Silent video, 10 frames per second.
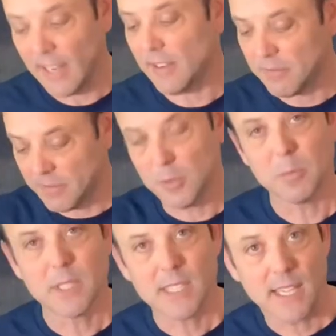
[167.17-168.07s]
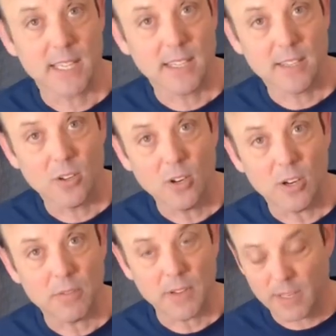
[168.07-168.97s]
I film me taking it
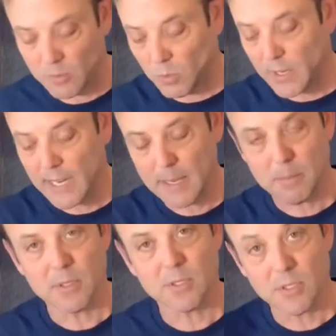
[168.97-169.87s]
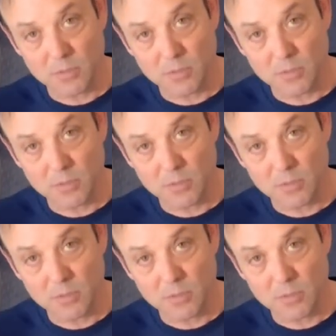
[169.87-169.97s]
off and what happens.